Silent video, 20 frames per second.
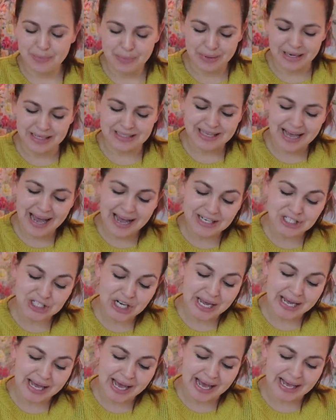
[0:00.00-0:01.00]
but it's
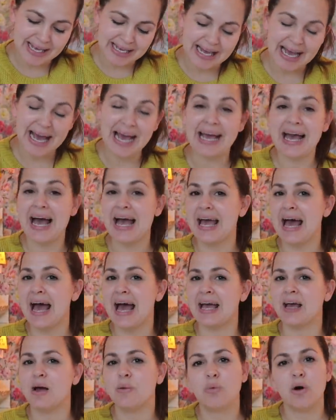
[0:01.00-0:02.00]

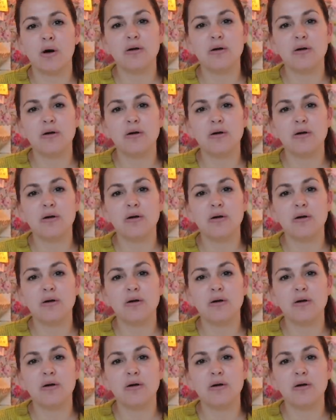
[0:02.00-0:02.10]
H-A-A-K-A-A,